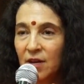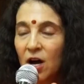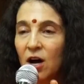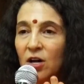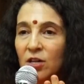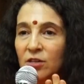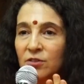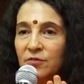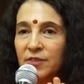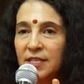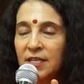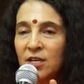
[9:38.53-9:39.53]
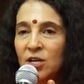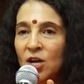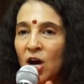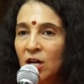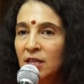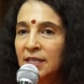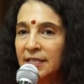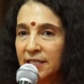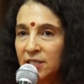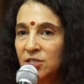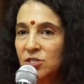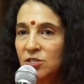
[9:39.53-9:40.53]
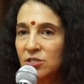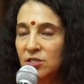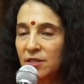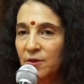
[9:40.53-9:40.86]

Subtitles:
All of the knowledge